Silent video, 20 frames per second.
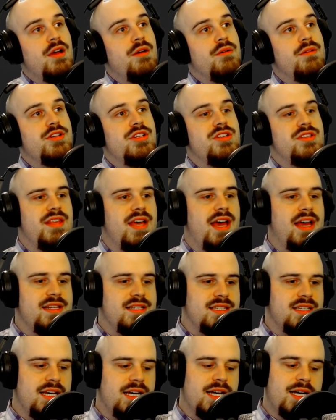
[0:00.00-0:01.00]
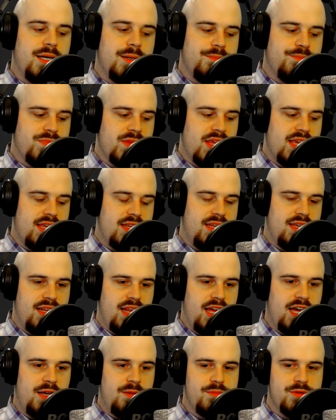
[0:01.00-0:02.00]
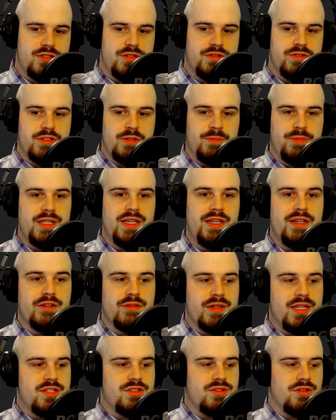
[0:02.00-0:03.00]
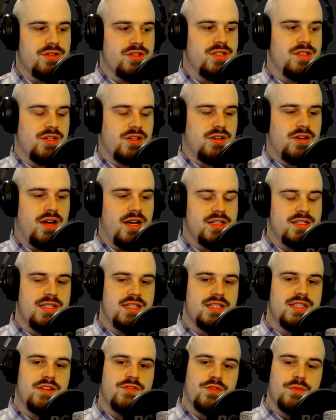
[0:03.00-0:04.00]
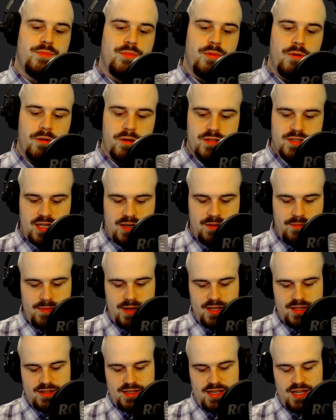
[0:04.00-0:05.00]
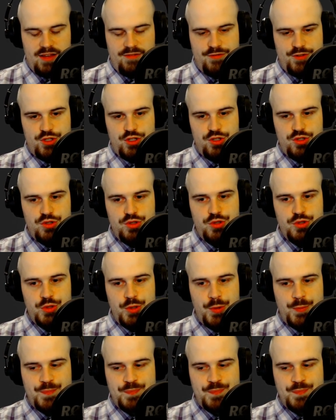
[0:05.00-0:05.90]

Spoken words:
Which is that it helps deplete your resources across these different boards, and it means that if you